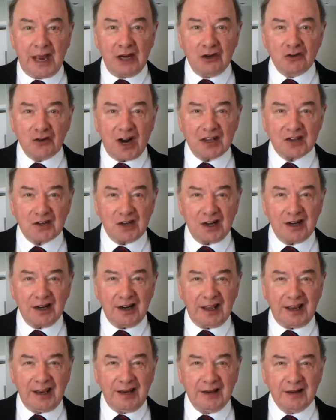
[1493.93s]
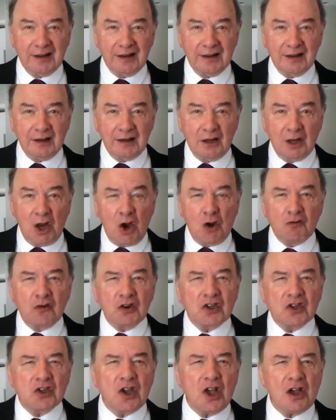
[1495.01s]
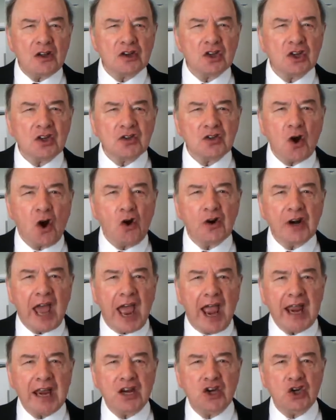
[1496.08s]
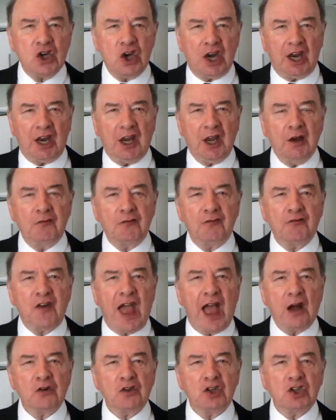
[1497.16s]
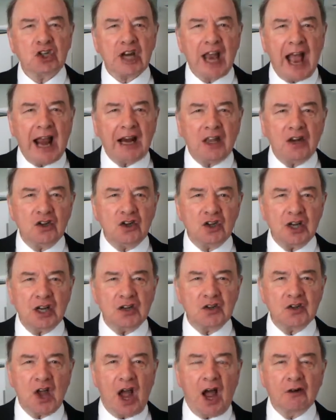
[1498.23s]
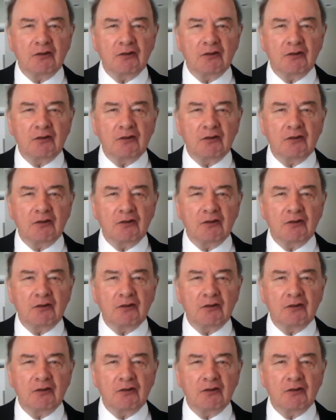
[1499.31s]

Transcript: Interestingly, Researchers on aging have found challenges